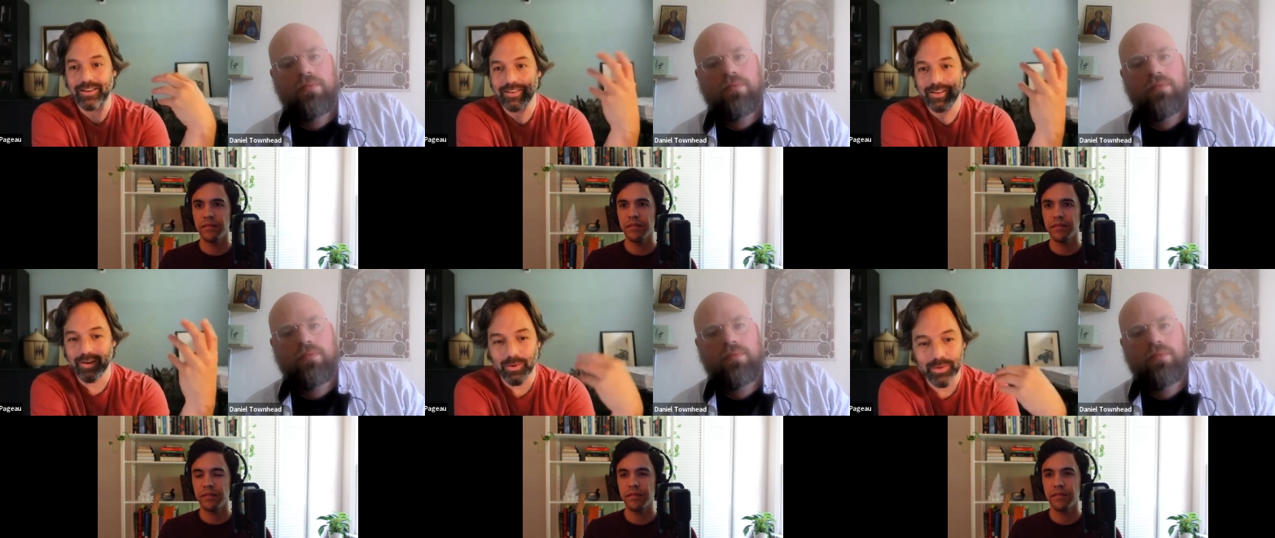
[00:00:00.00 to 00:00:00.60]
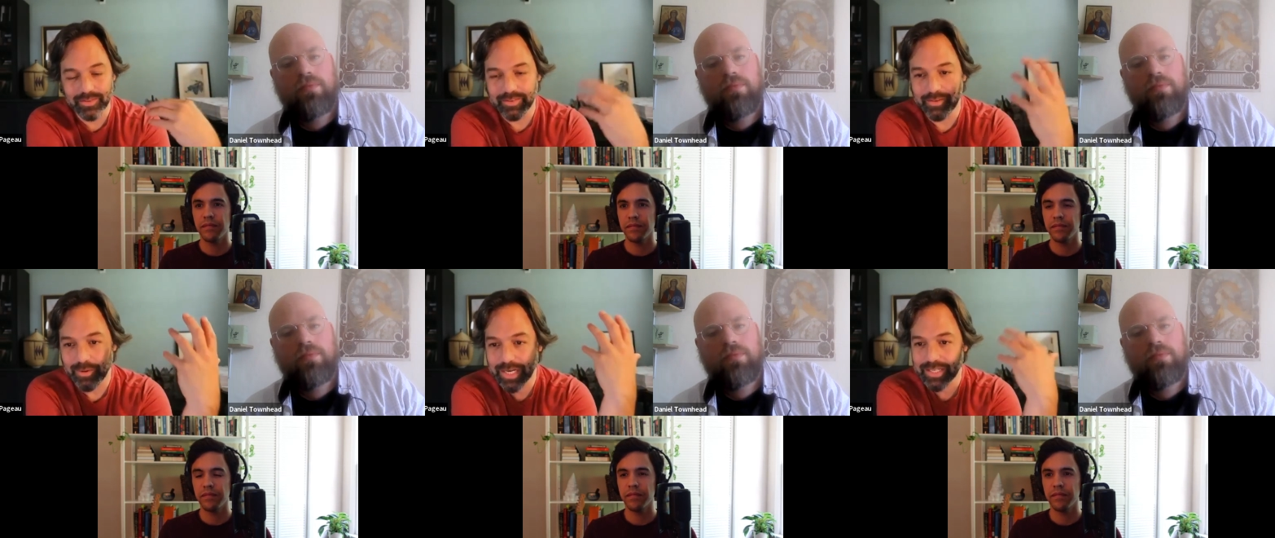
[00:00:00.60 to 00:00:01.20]
Speaker 1: to go in this
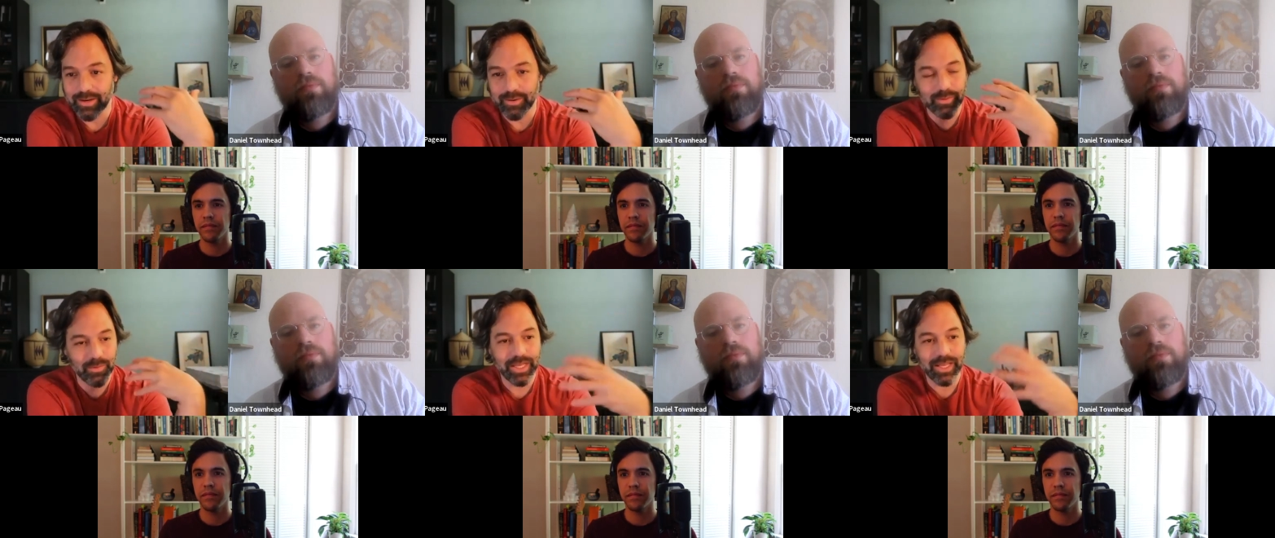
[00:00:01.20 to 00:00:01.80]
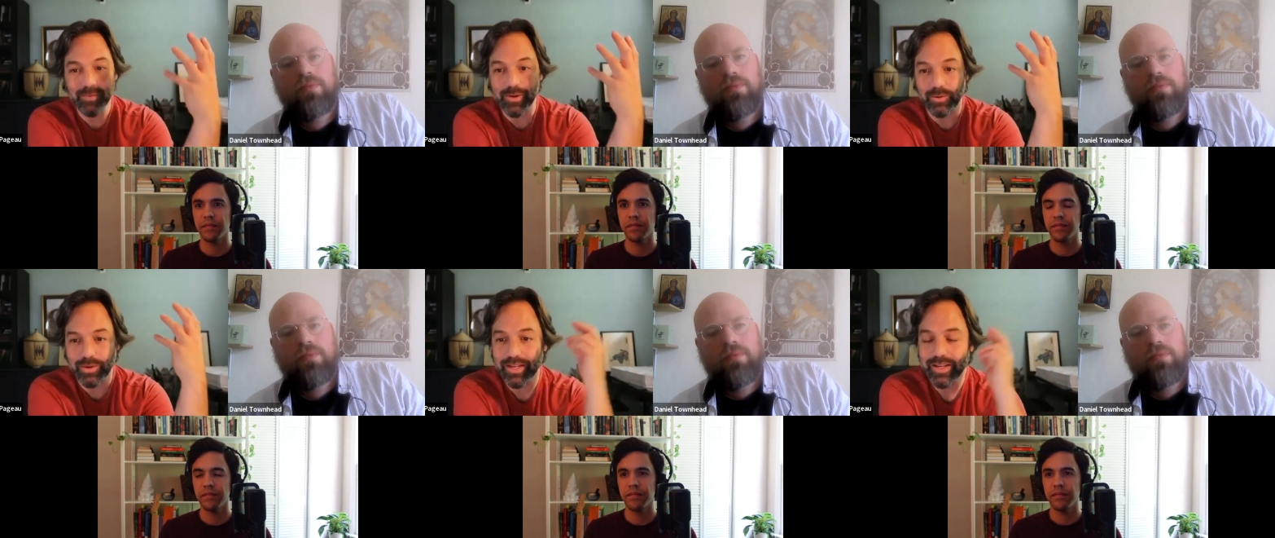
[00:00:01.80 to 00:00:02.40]
direction, and so we keep
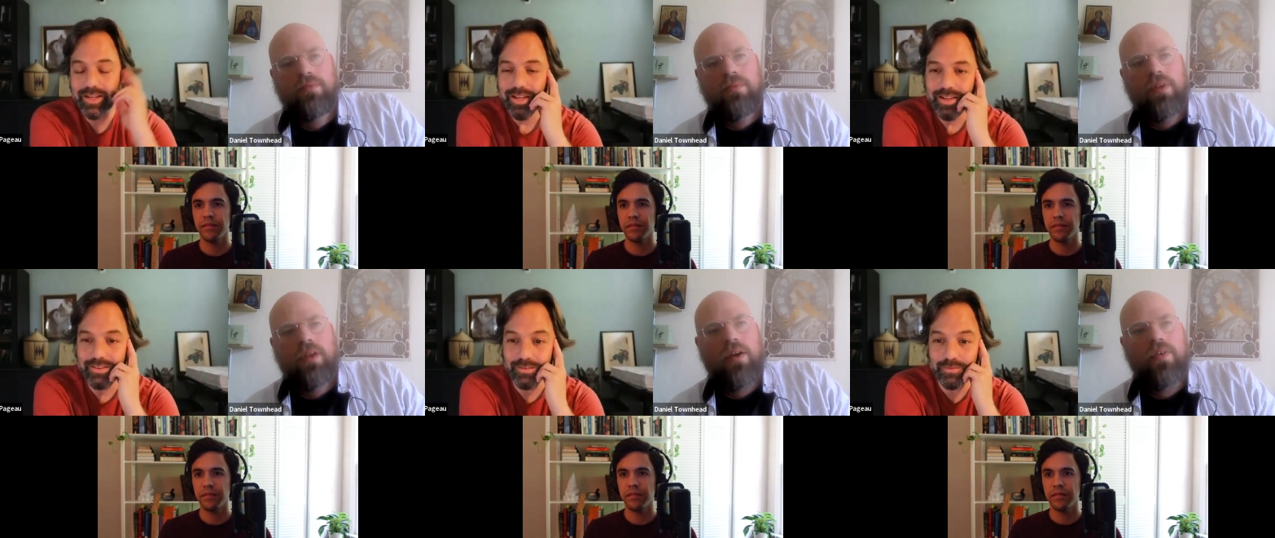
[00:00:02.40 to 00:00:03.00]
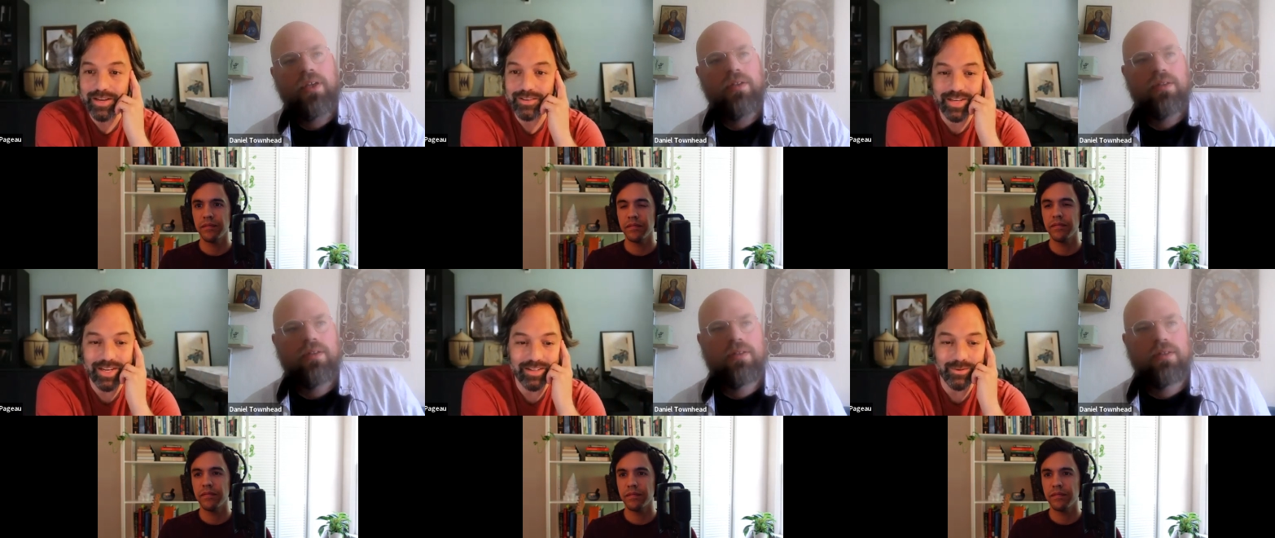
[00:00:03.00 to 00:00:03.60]
going. It's just
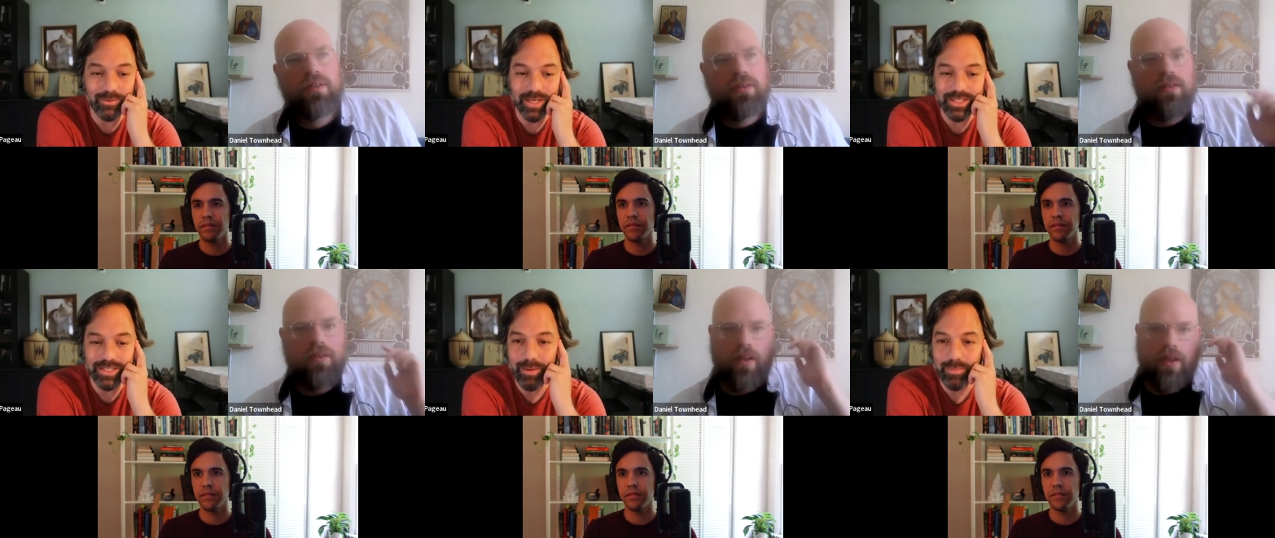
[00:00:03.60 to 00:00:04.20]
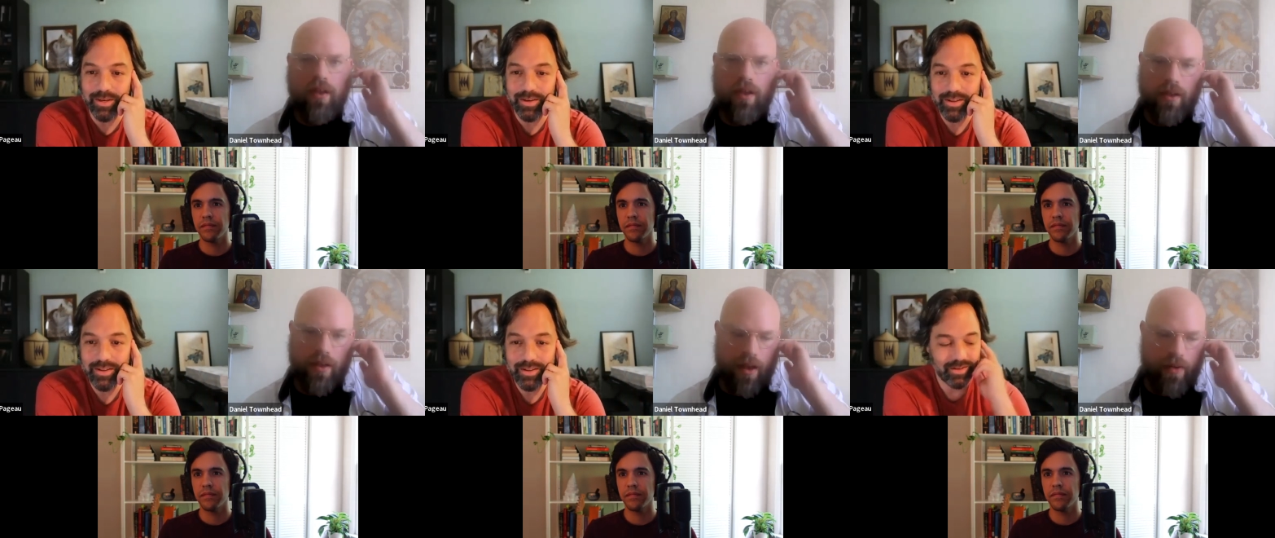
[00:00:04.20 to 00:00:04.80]
fascinating reckon,
Speaker 2: watch it happen.
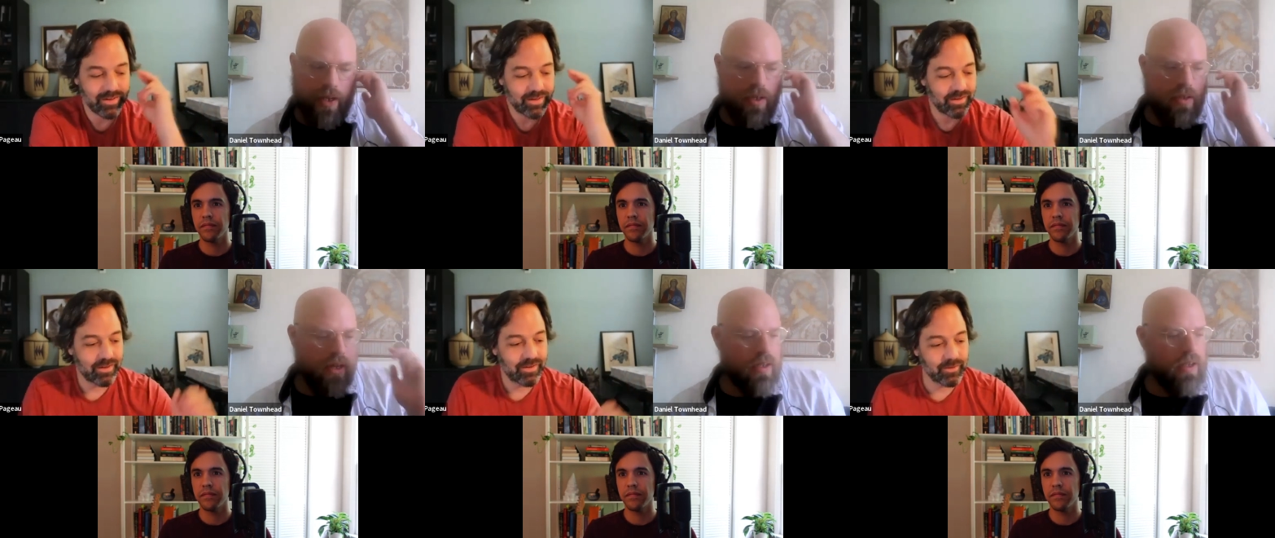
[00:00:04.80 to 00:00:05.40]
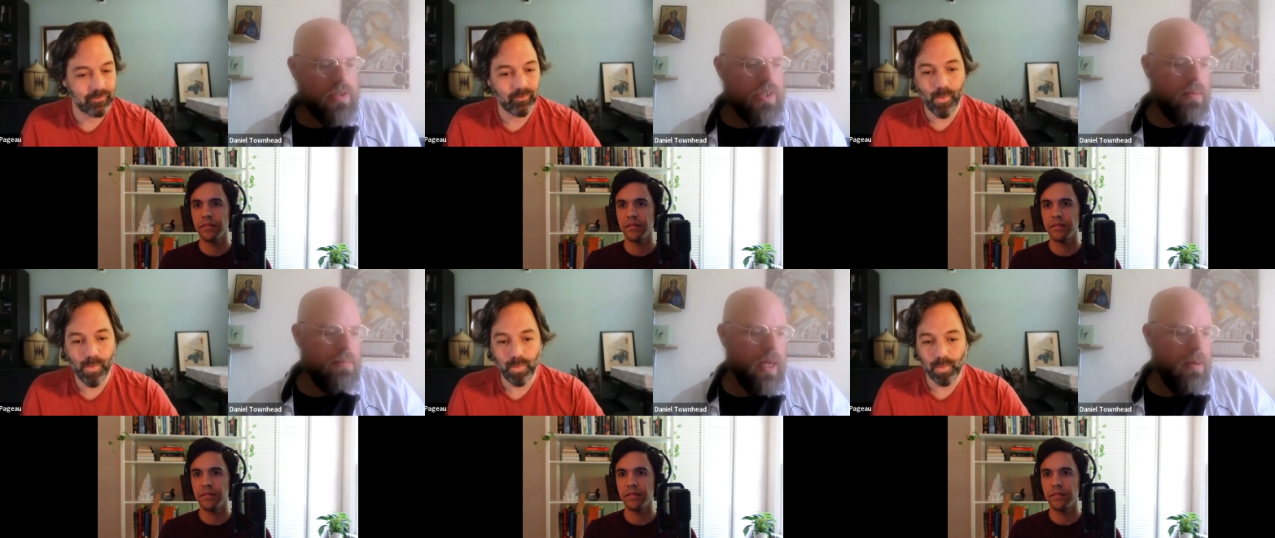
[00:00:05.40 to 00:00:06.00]
I reckon, like a
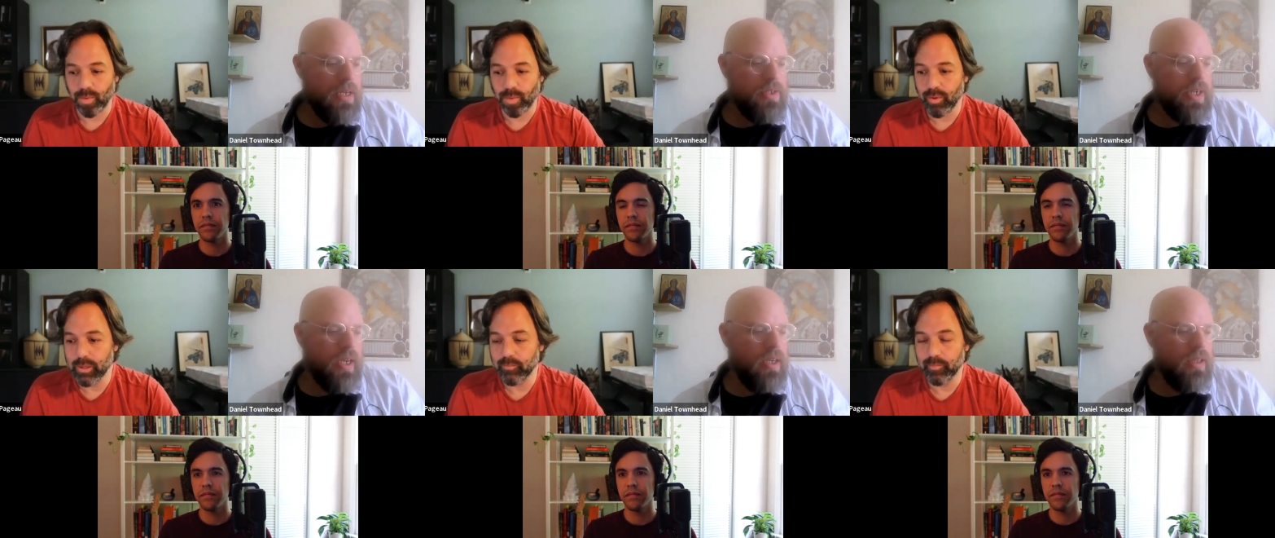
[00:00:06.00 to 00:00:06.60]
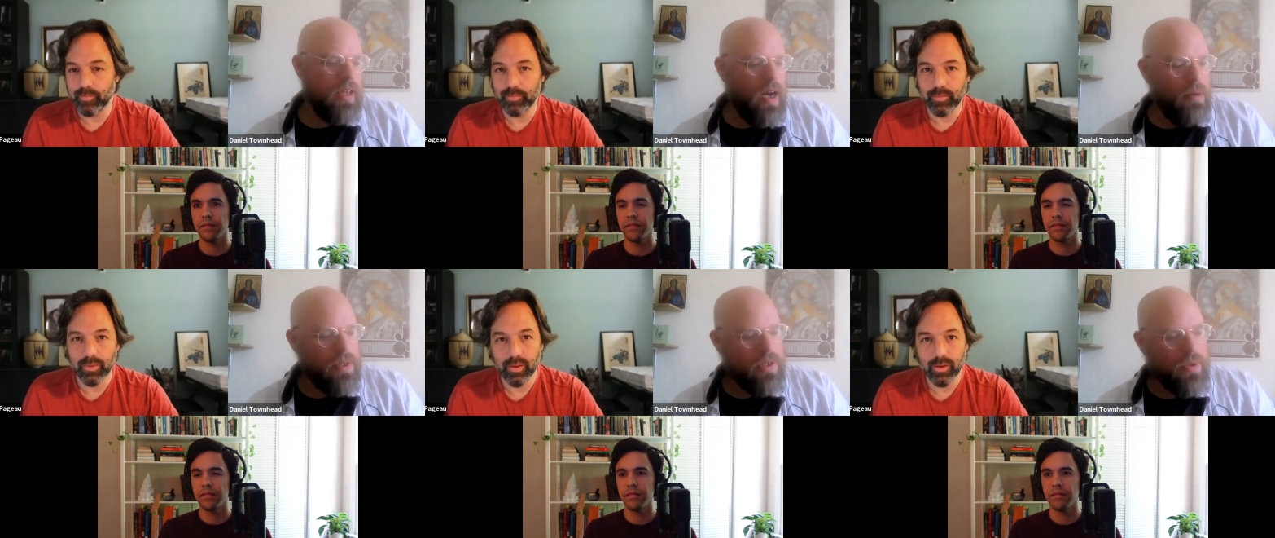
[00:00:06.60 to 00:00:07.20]
ch- maybe a chink in the
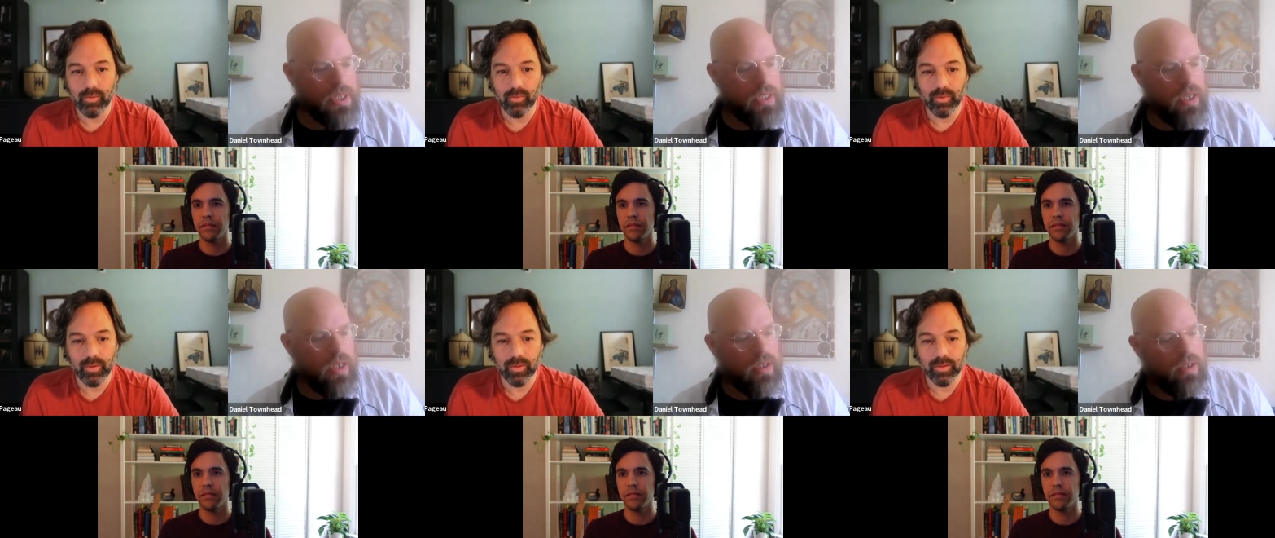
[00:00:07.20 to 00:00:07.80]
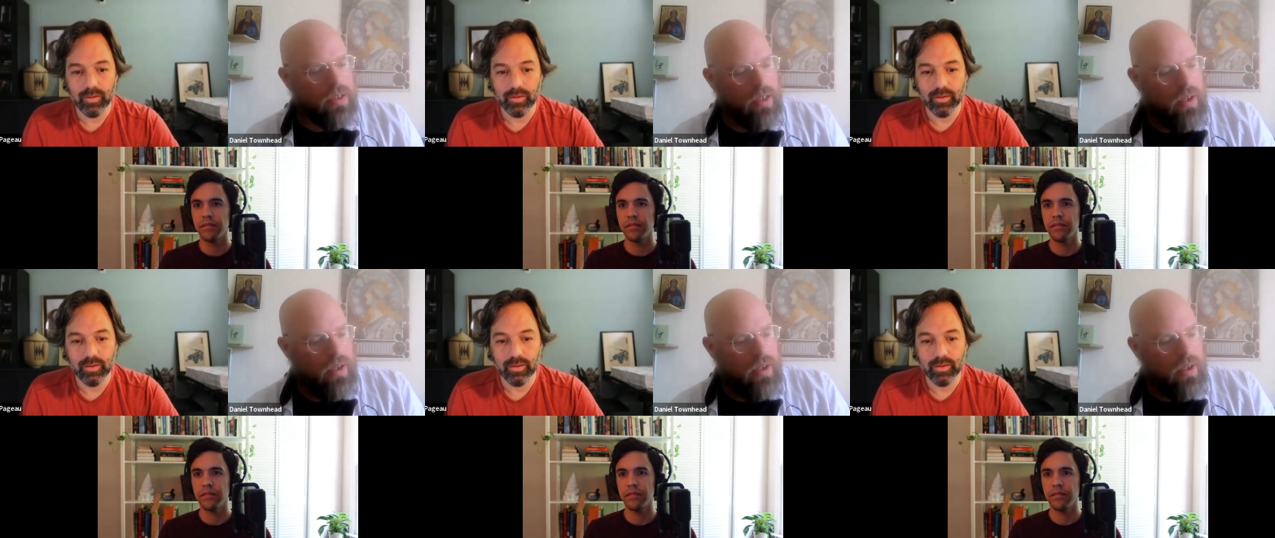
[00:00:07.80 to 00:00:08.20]
armor that we're seeing